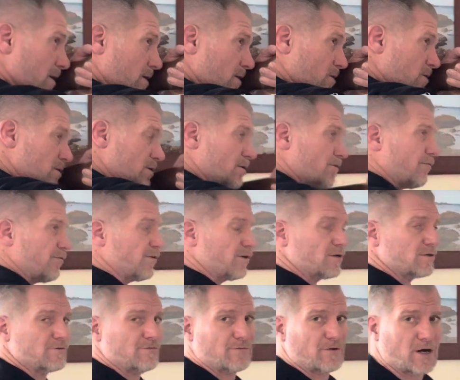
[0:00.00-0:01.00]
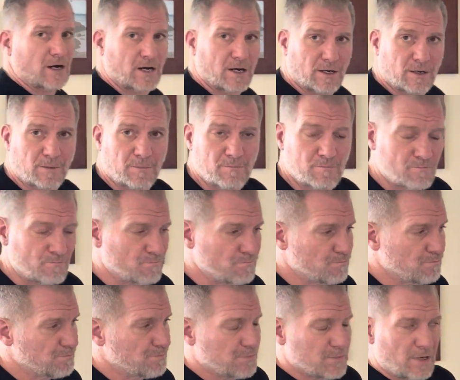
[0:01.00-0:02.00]
a good field of fire.
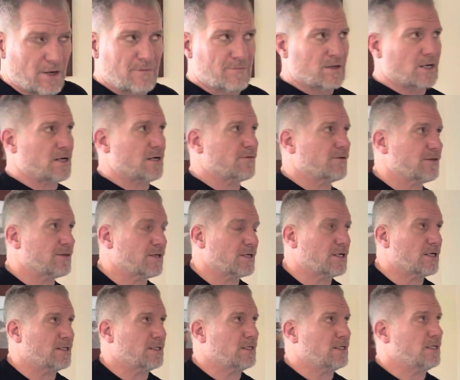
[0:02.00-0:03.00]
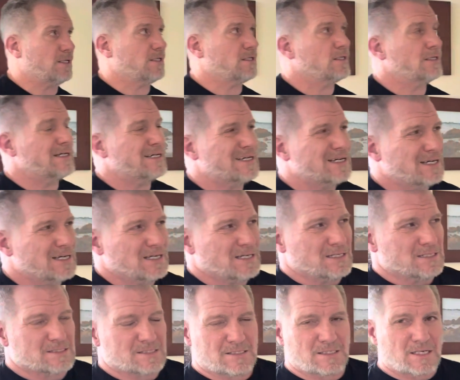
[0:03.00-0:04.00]
I've got everything I need.
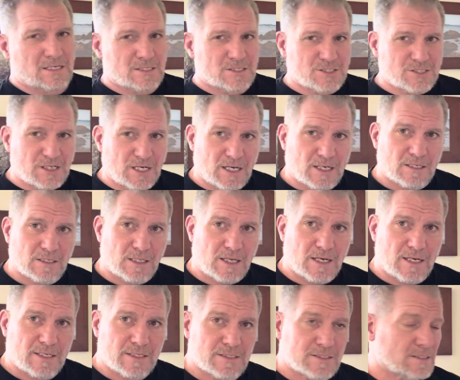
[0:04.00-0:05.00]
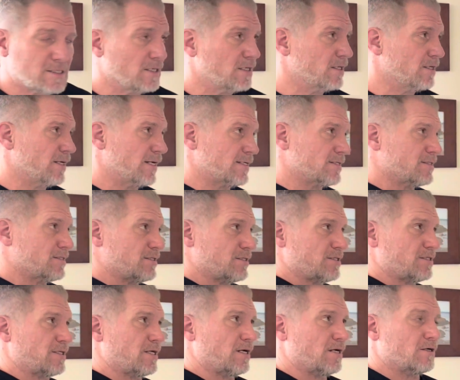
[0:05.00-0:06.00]
It's not as channelized as the
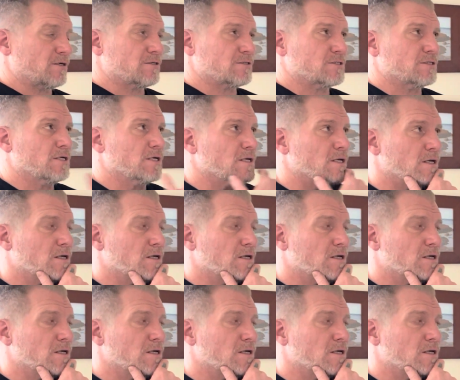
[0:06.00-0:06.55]
stairs.